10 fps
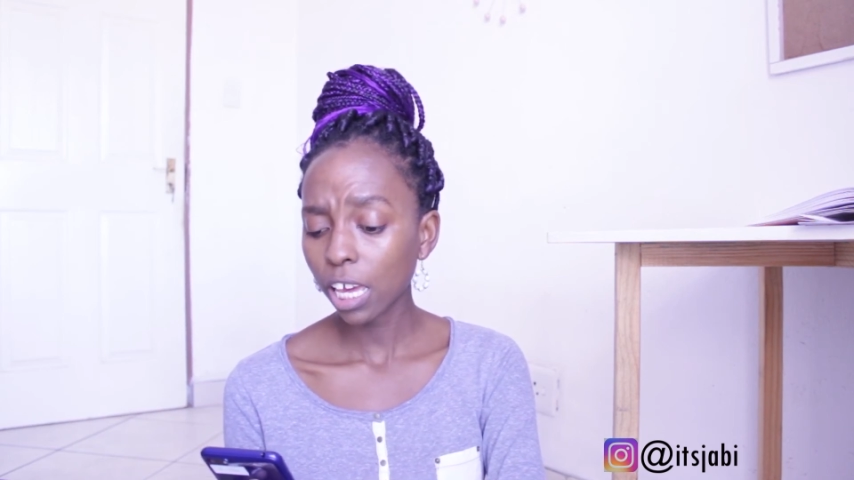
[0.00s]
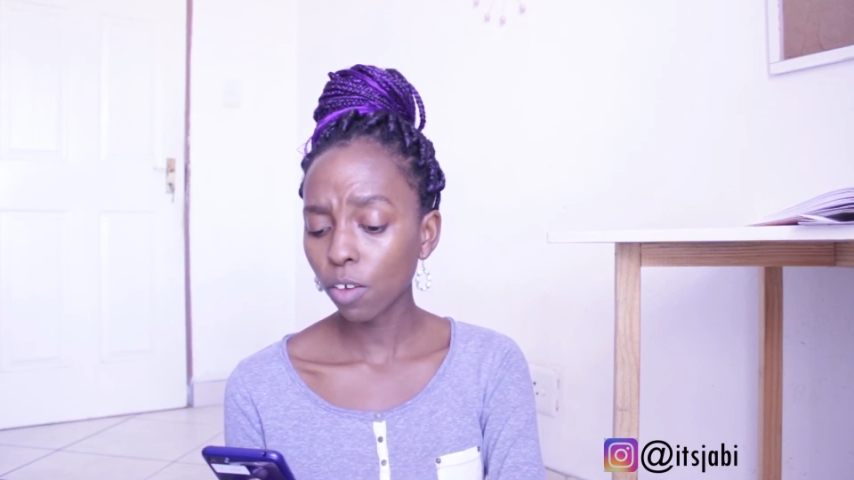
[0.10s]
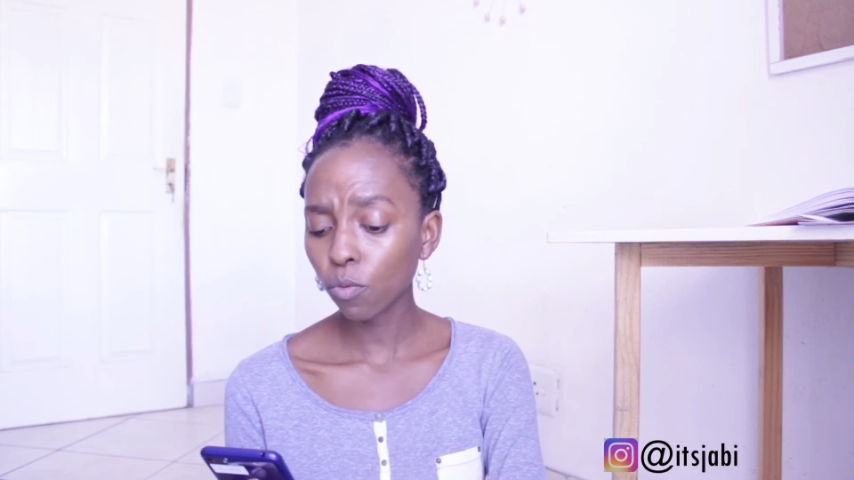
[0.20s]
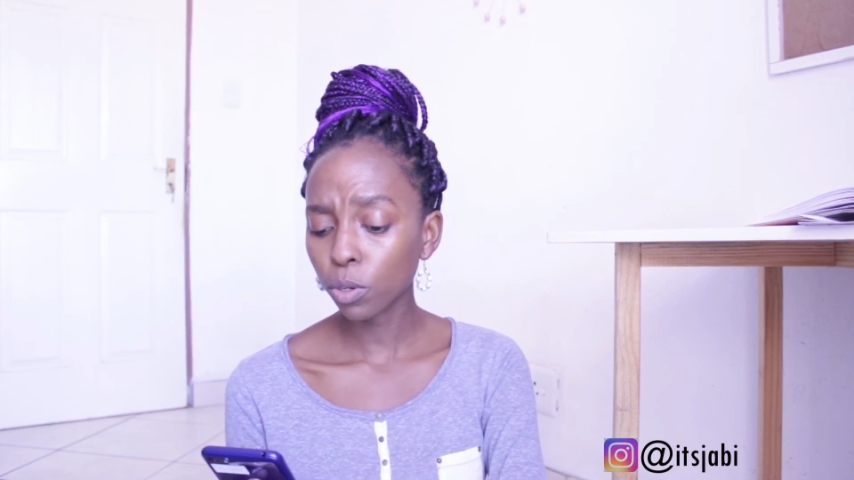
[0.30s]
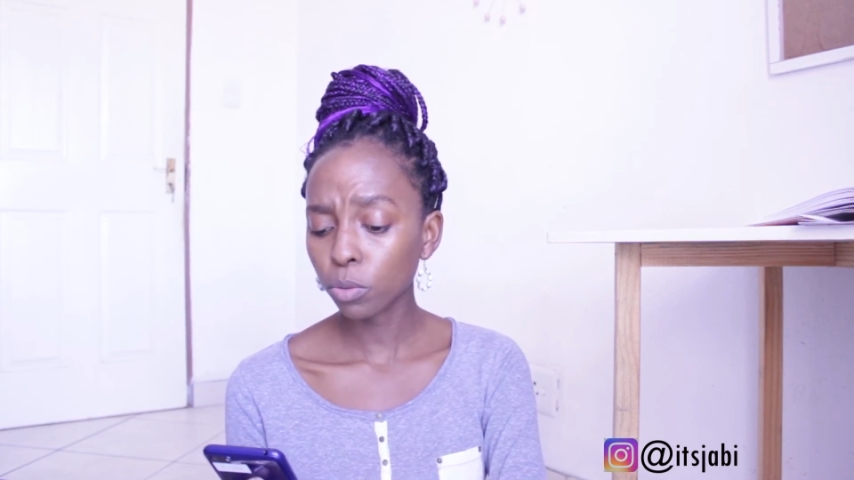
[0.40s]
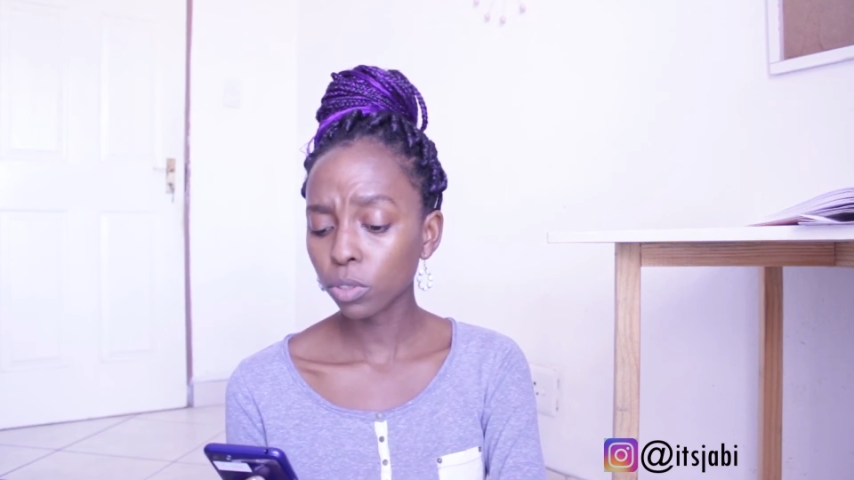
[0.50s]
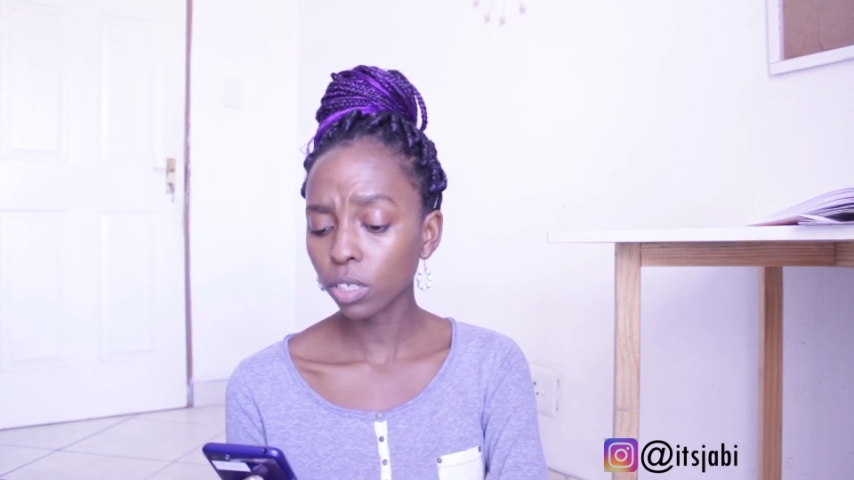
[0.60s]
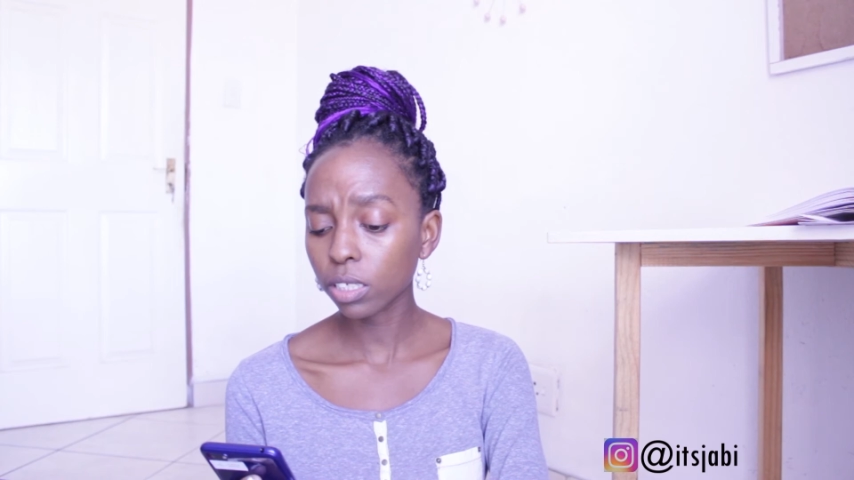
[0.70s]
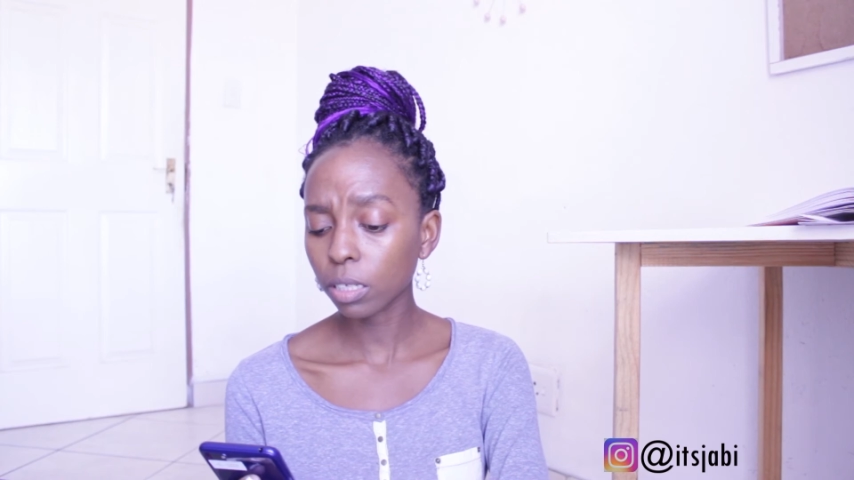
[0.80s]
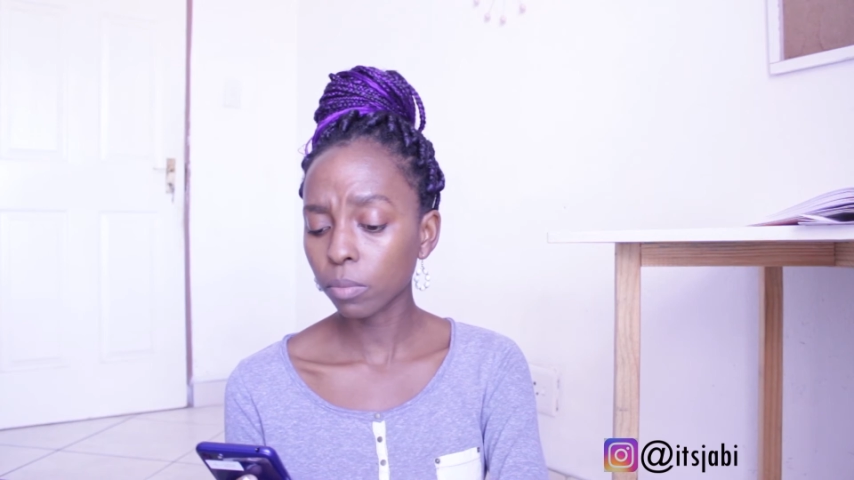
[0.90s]
everyone who
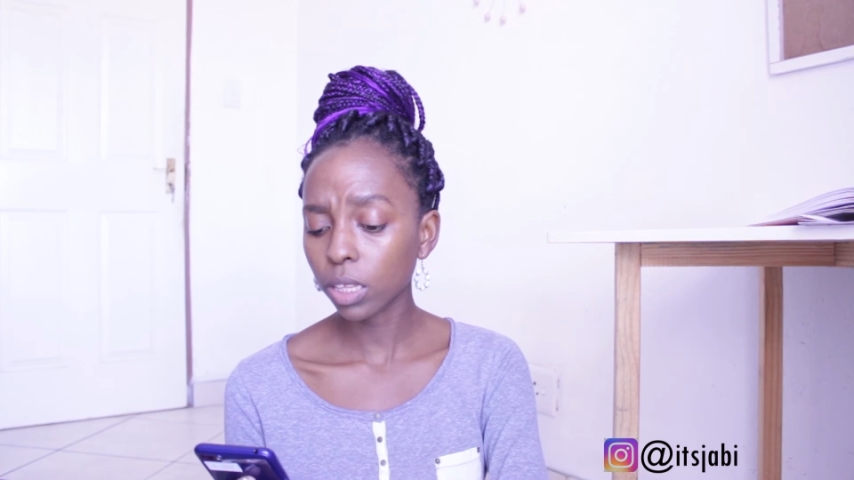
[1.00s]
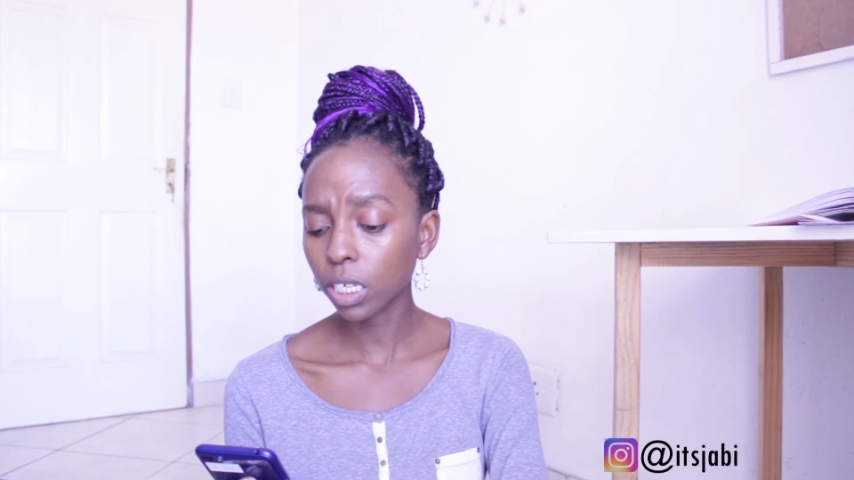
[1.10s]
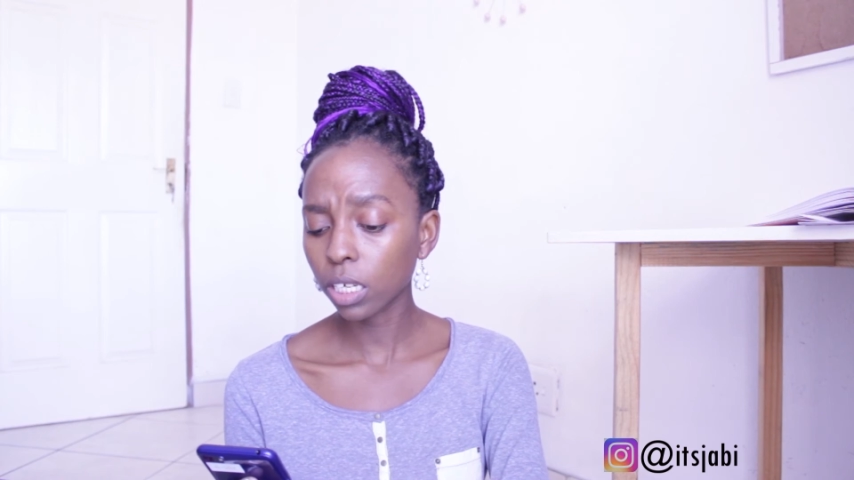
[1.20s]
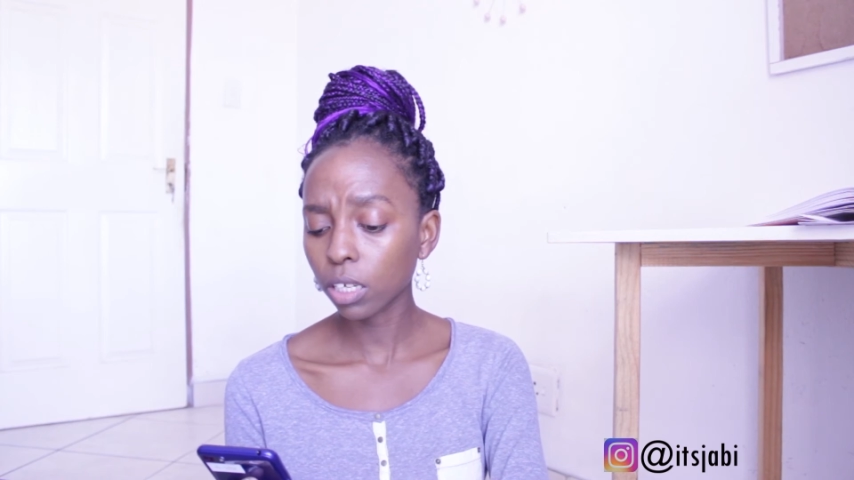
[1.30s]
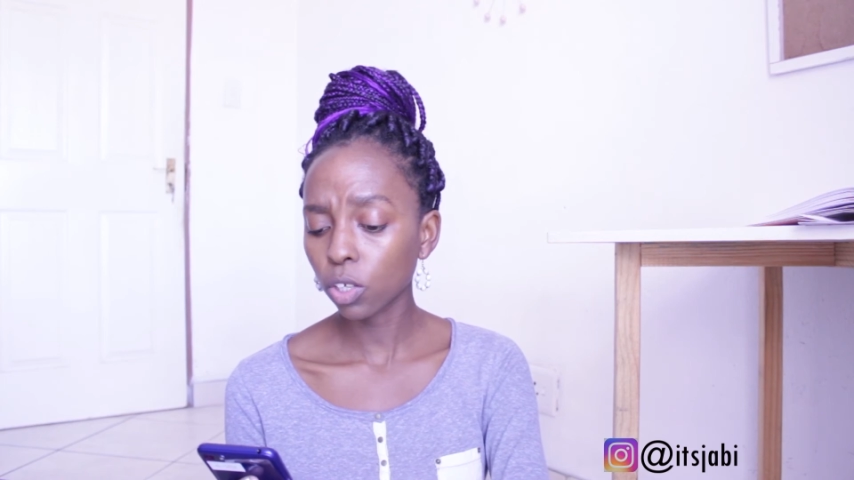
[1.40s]
starts something